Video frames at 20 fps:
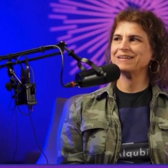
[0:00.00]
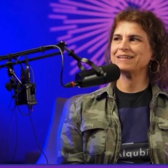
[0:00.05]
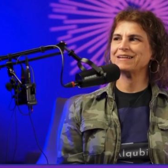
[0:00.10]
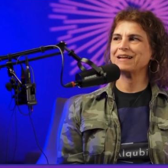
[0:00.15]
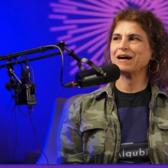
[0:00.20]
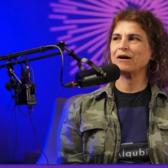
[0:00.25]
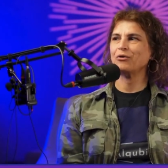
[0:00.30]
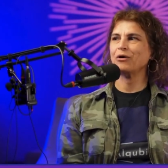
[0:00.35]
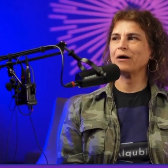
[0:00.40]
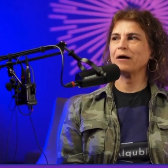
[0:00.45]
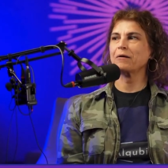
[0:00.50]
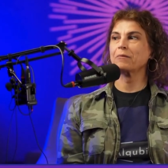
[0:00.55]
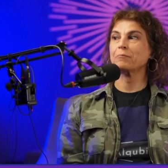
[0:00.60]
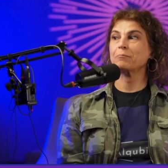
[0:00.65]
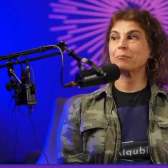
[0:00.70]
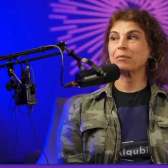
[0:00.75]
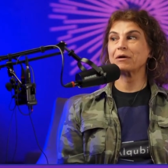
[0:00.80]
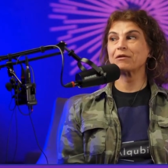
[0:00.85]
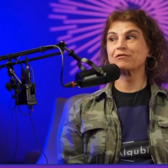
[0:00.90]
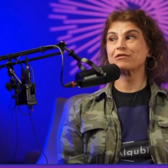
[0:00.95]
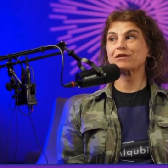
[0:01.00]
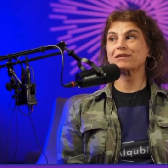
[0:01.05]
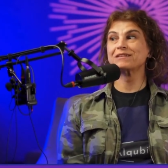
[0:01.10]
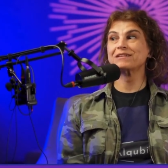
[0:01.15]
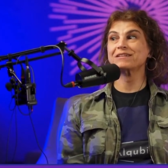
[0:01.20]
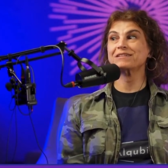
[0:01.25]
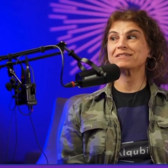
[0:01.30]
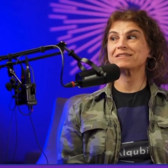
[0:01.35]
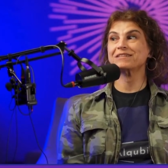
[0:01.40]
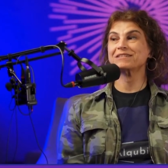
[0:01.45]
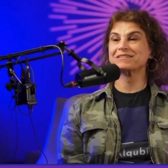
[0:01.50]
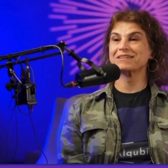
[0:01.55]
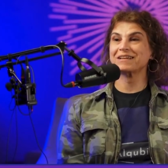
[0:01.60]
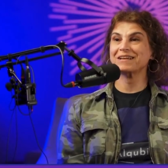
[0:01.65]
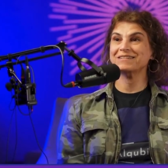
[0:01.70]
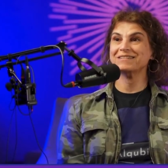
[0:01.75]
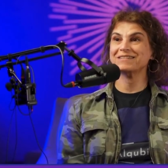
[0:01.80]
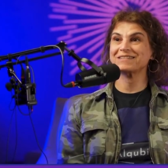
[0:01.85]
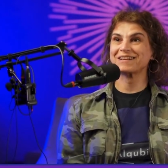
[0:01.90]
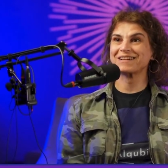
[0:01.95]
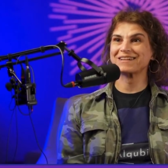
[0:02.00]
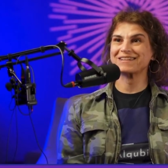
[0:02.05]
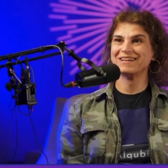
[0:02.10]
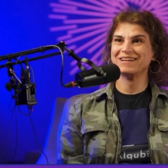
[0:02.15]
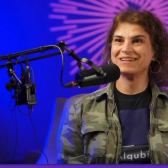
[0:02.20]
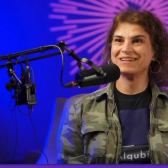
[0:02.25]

Now I am perfectly in the center.